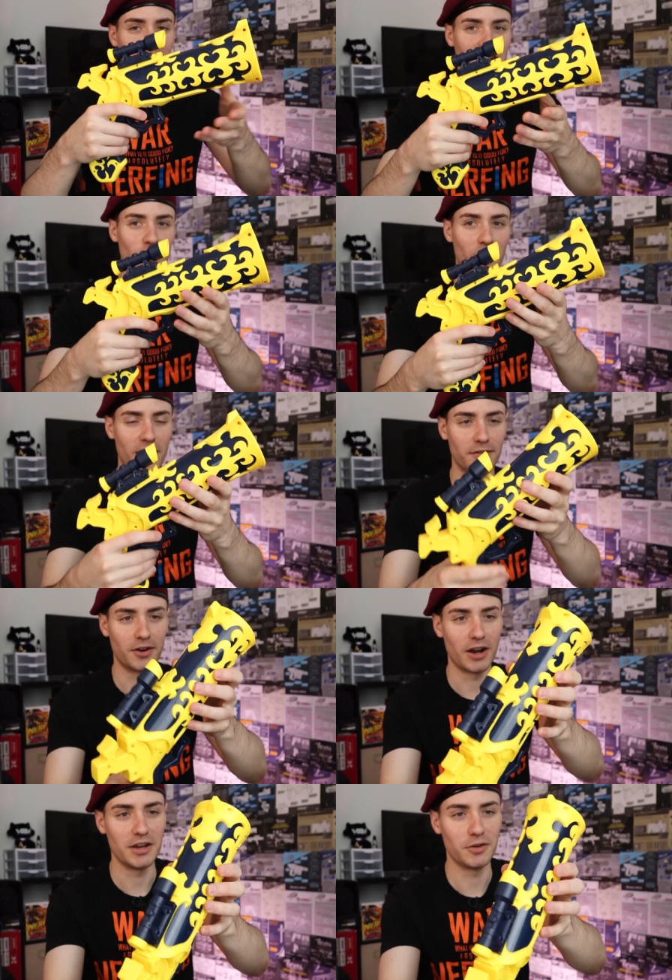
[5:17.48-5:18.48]
kind of
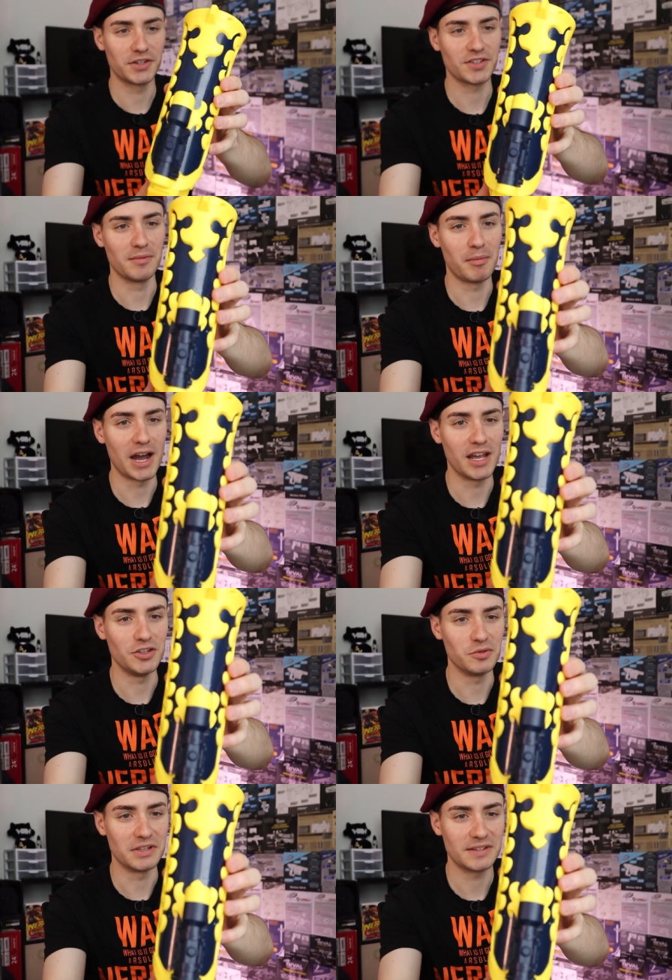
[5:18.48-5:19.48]
whatever. I noticed on
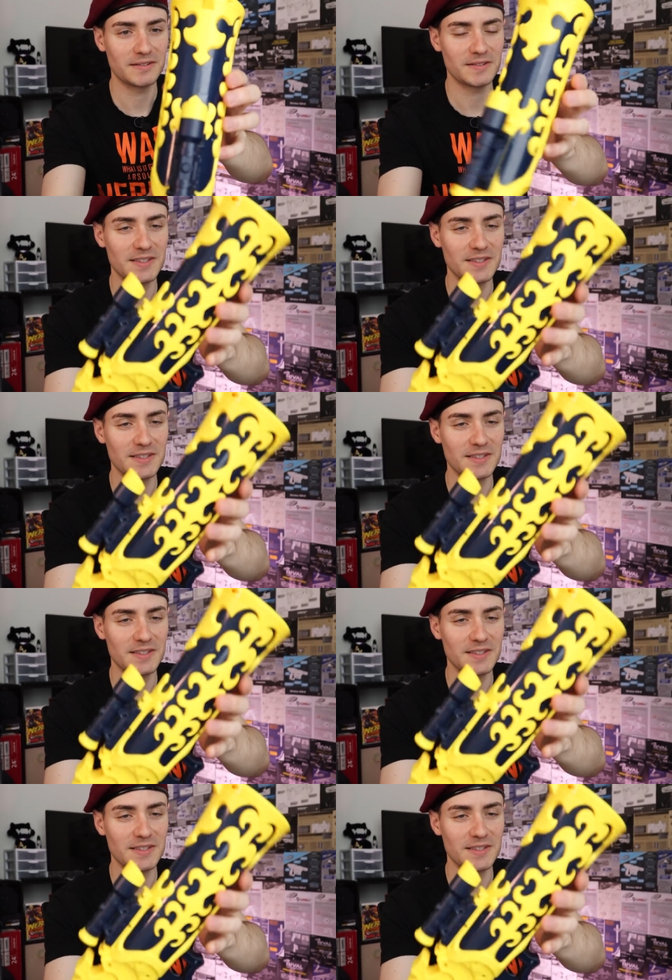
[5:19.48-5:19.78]
mine you can